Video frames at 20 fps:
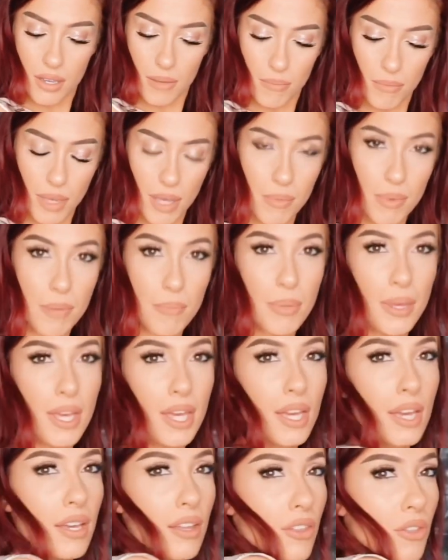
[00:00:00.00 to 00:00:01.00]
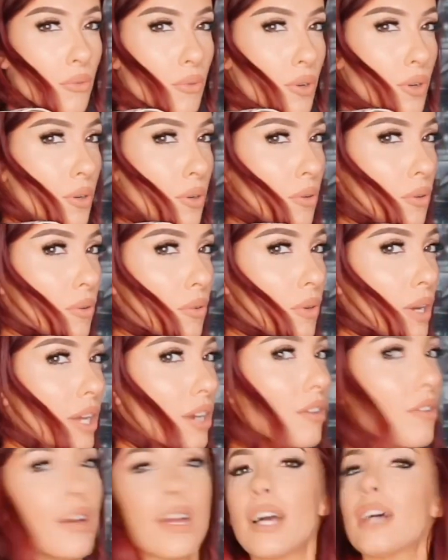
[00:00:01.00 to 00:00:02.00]
maybe peek through. I
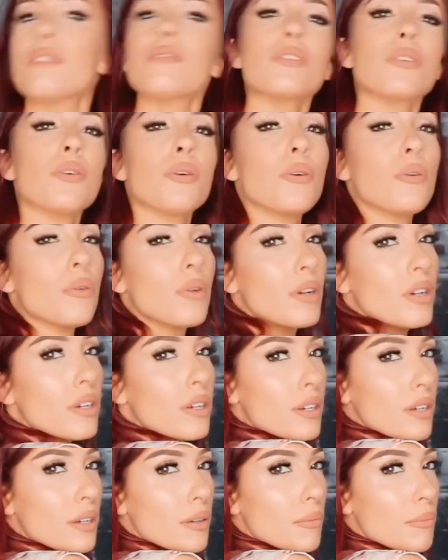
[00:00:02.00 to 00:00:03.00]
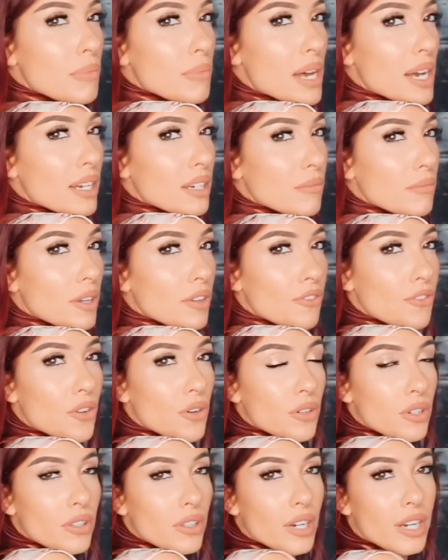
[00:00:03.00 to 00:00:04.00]
don't know. I have to go back in my
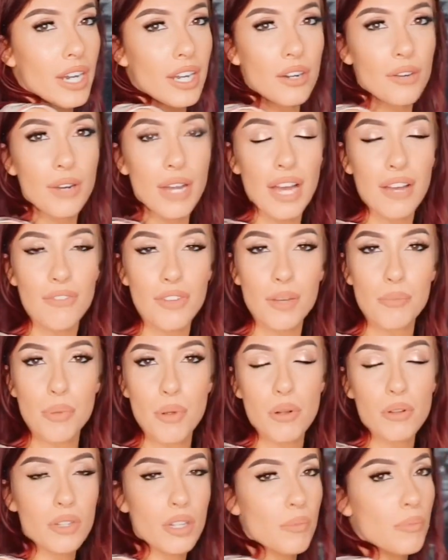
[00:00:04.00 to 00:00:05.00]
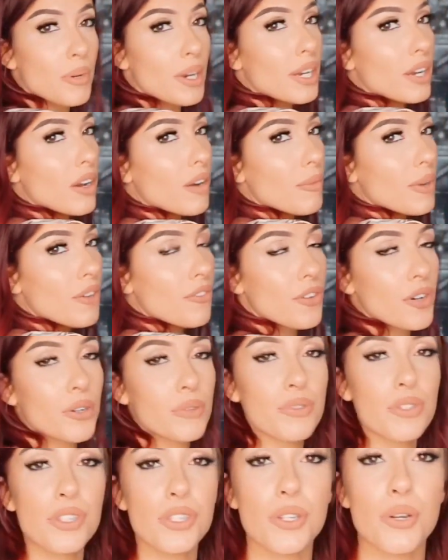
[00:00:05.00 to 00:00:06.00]
phone and look. I don't have it pulled up right now on my
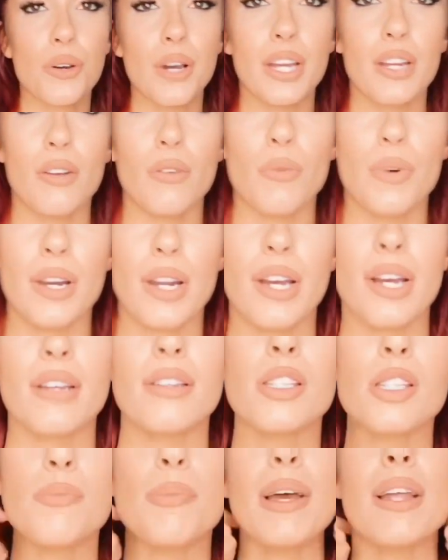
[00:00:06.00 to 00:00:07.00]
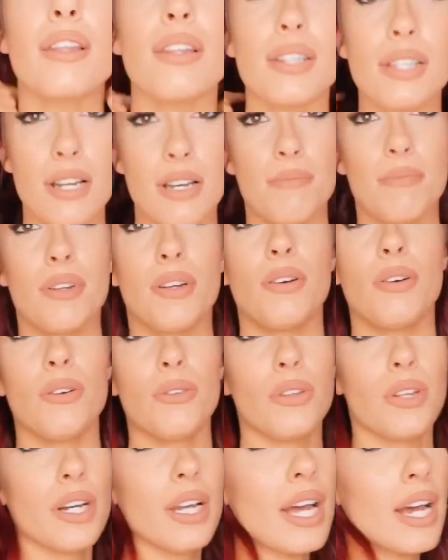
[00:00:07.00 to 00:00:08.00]
phone, so I don't want to spend the time to go
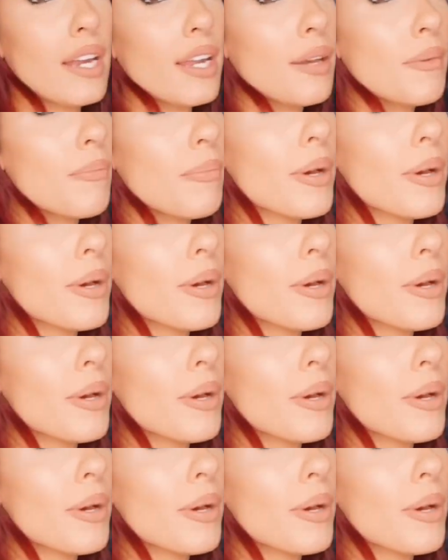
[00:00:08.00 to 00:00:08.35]
and look at it,